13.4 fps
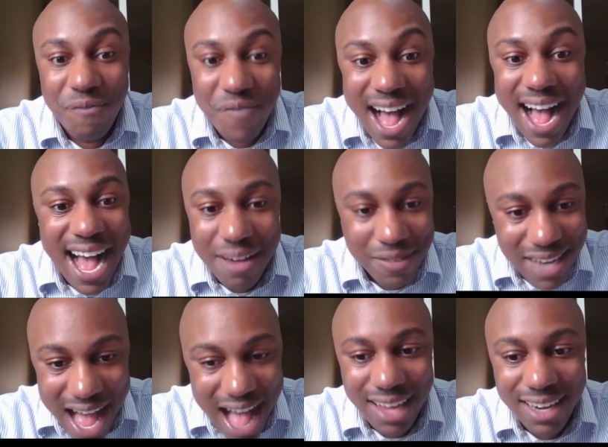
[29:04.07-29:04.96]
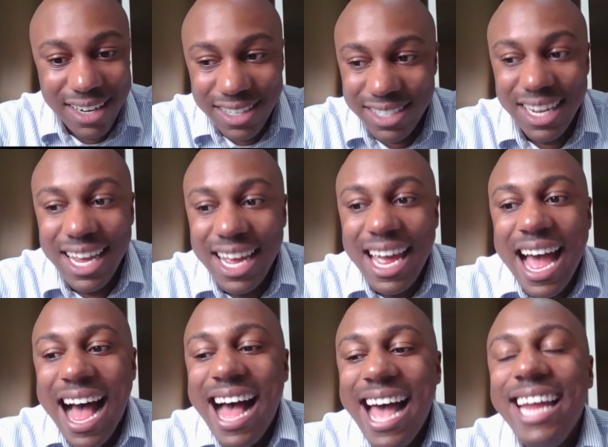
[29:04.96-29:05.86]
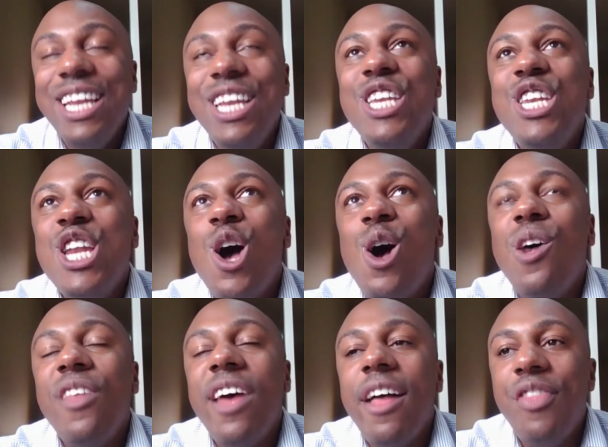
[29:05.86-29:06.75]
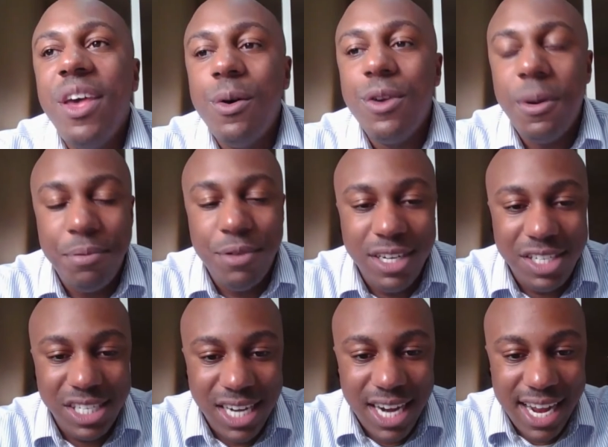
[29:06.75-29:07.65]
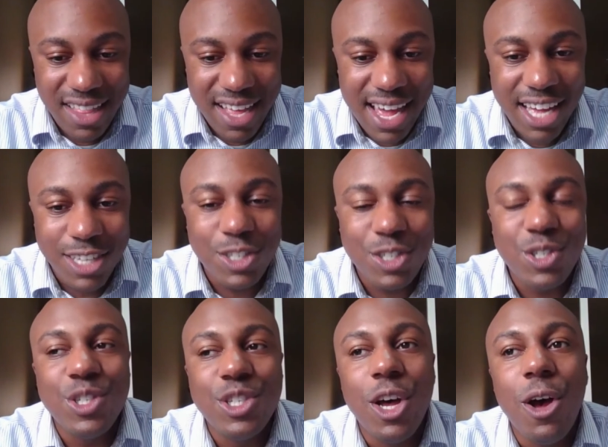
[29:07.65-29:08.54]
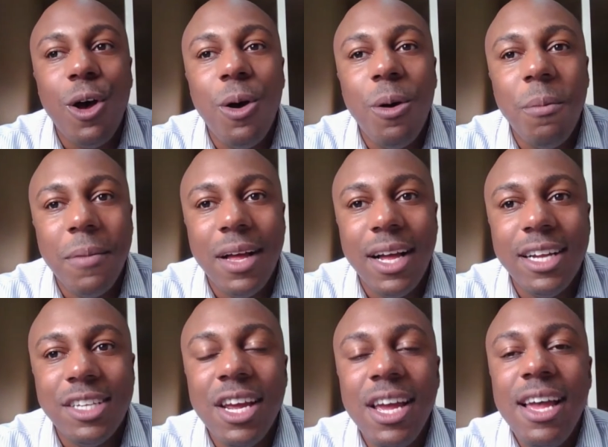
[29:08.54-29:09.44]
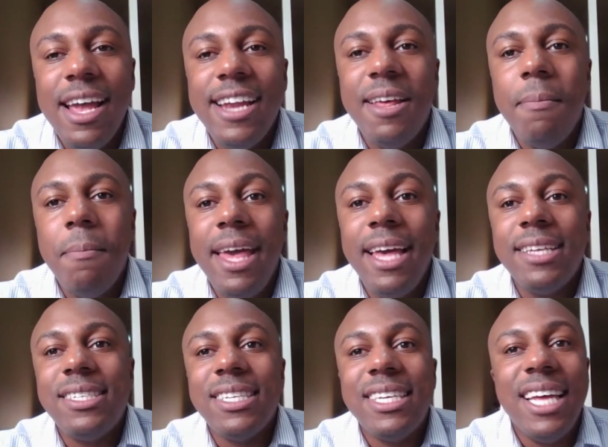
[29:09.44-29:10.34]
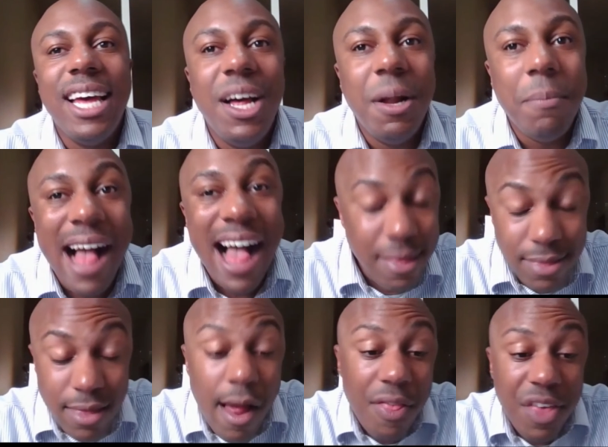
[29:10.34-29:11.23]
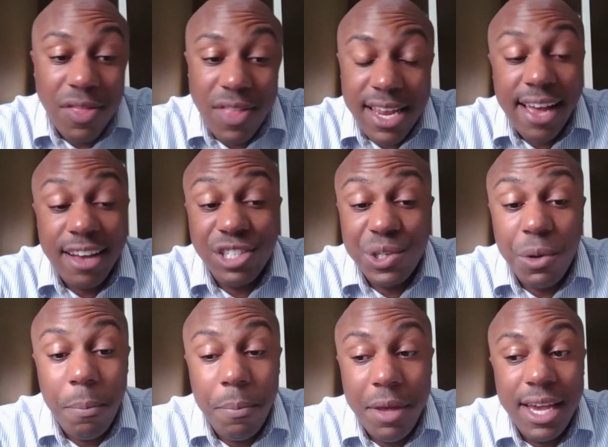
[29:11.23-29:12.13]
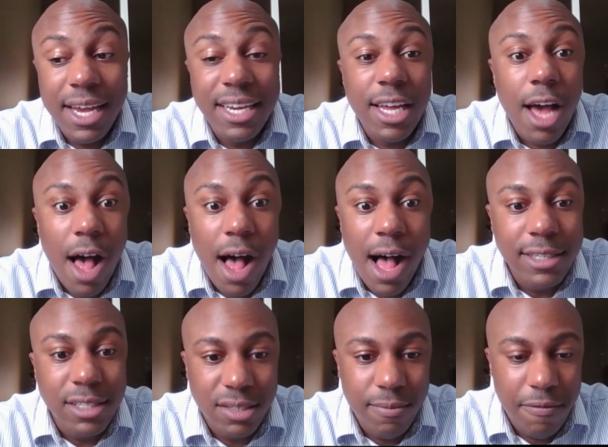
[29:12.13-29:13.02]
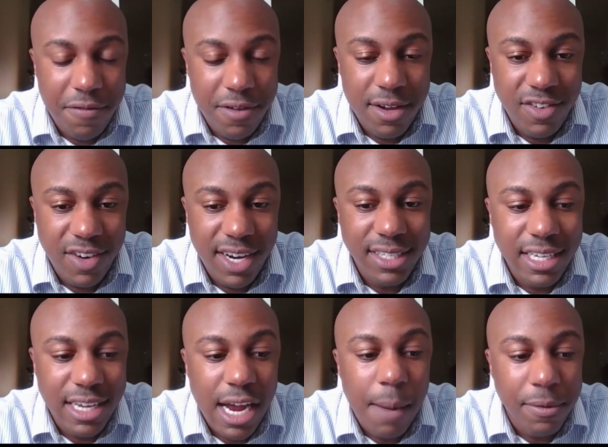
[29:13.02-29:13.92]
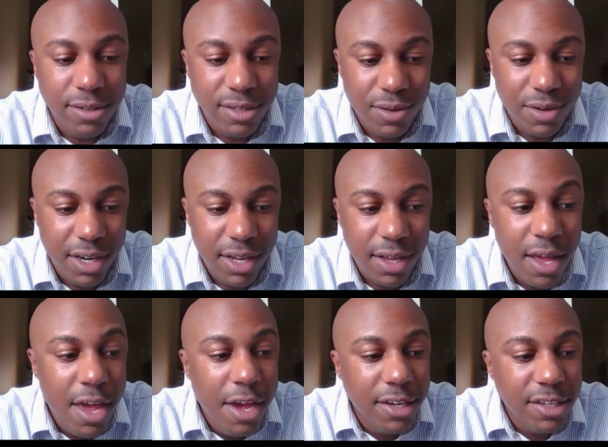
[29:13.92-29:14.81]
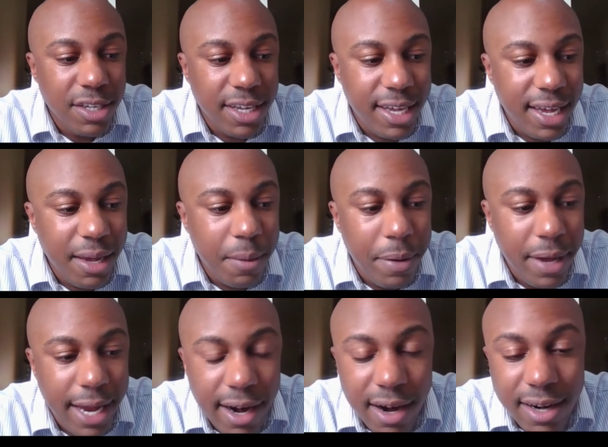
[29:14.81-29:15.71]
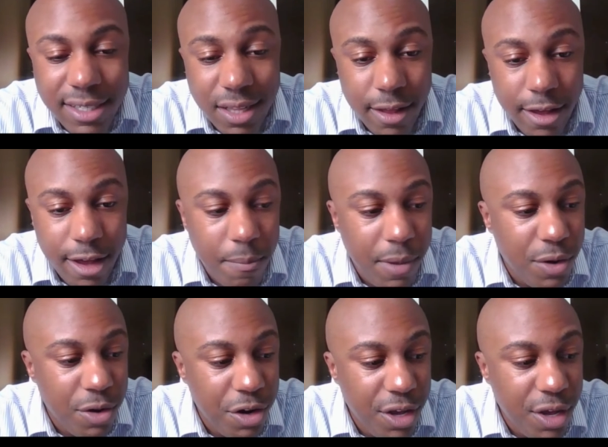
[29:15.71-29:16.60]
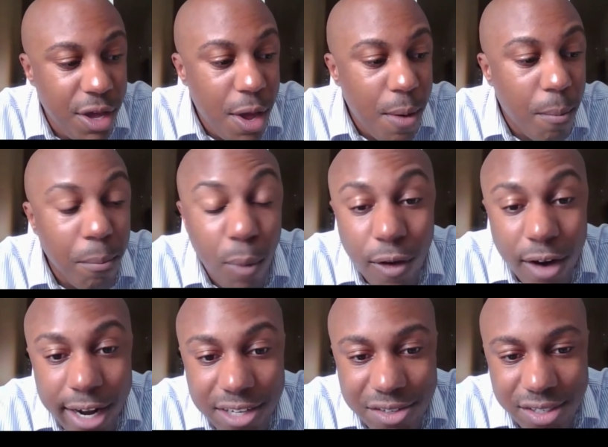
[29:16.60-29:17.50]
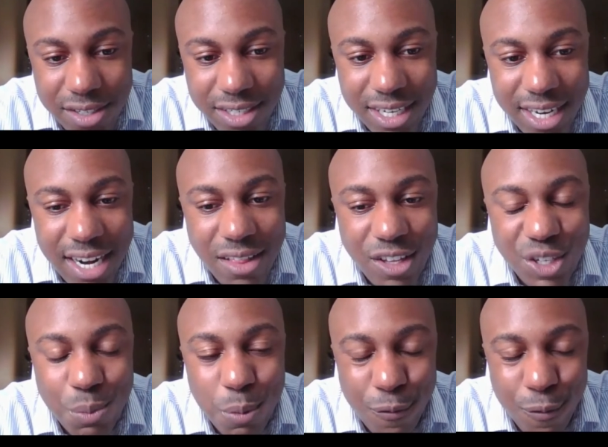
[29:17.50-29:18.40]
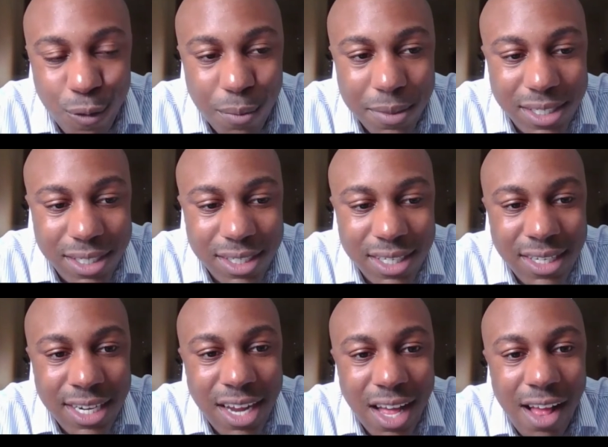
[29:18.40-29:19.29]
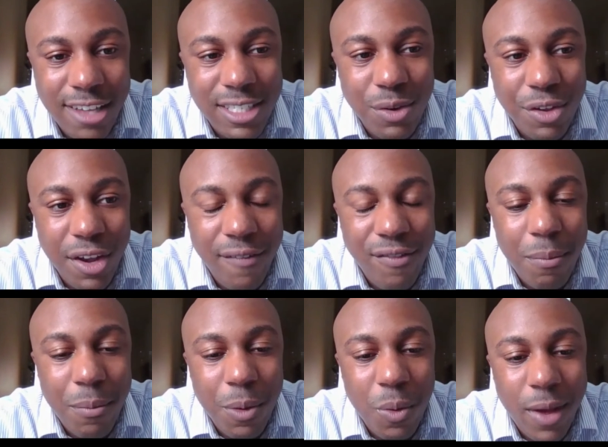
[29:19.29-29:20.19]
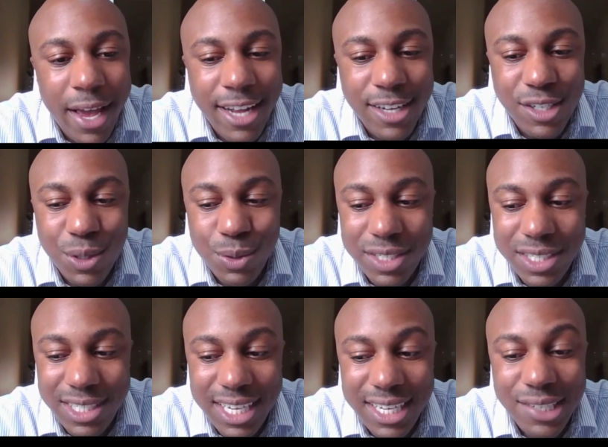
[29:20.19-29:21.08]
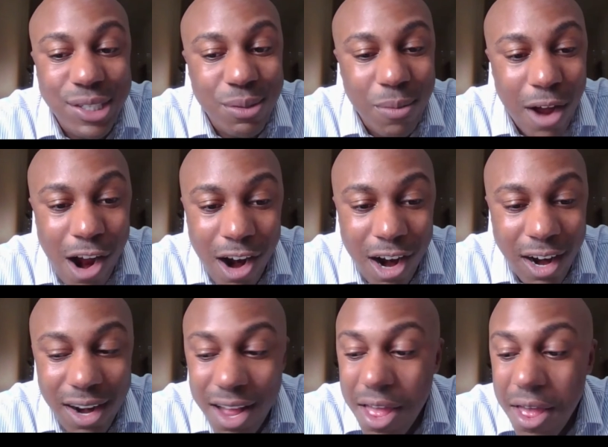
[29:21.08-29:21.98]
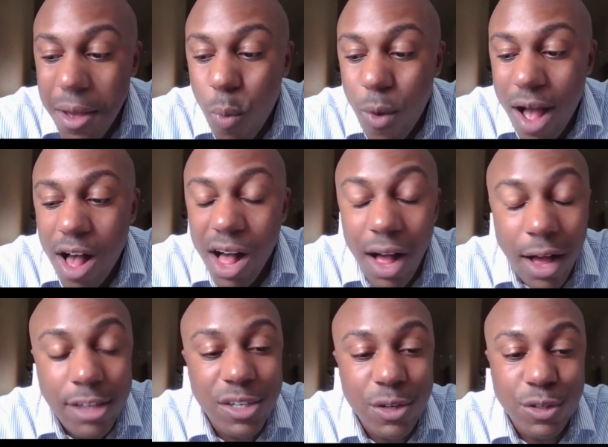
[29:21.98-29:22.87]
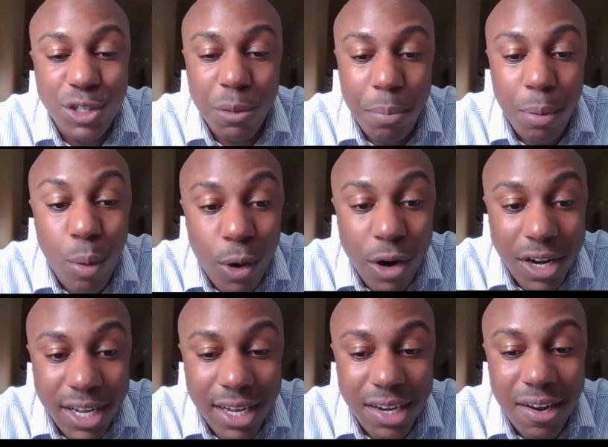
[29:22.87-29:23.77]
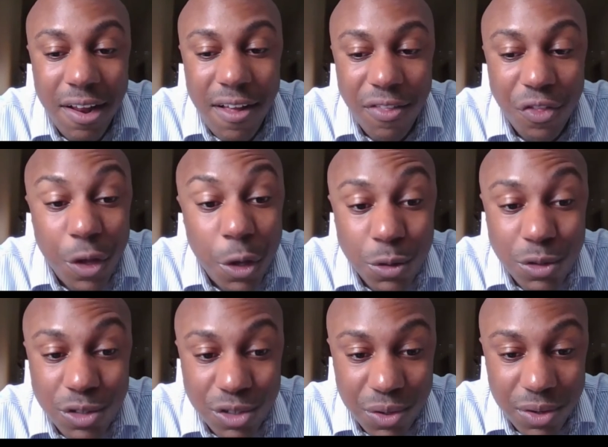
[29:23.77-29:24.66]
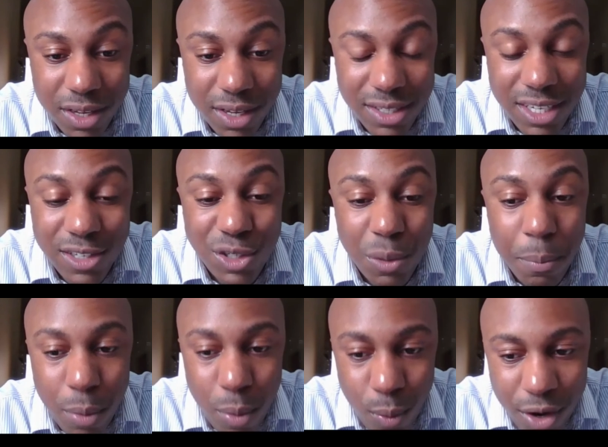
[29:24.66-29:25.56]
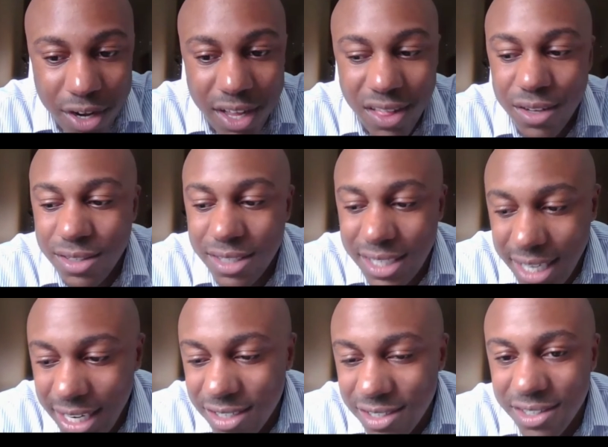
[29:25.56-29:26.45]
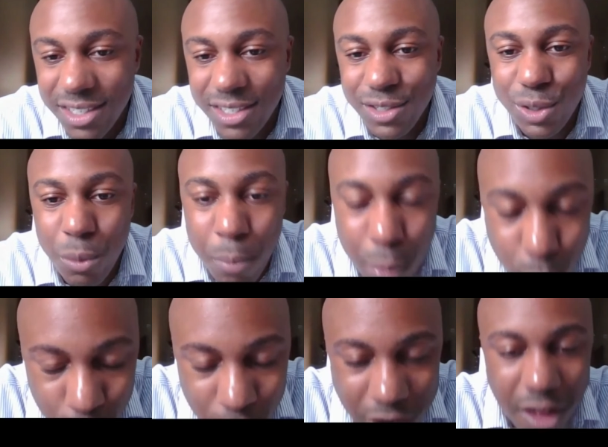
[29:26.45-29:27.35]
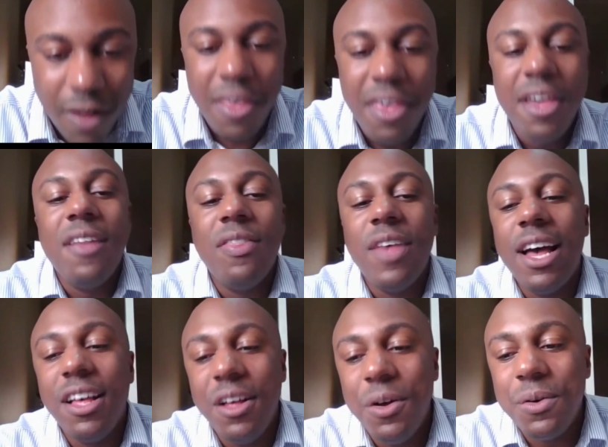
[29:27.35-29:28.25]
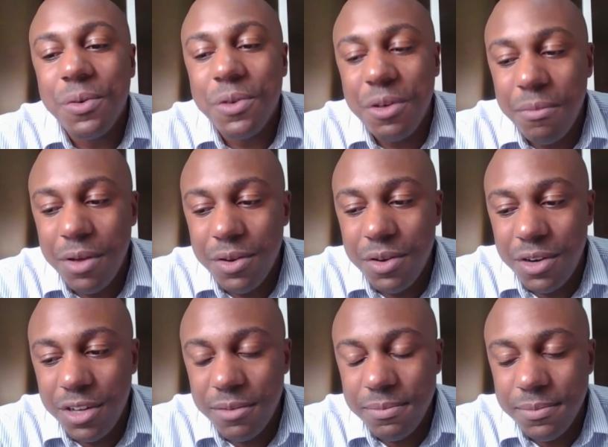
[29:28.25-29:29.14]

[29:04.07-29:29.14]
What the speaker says: $5, I know that they would appreciate that so much. And it makes it, I thought that actually would be an awesome fundraising opportunity to get parents in the community more interested in these performances and also give them a way to see some art while also supporting those students and supporting those teachers and supporting that local community.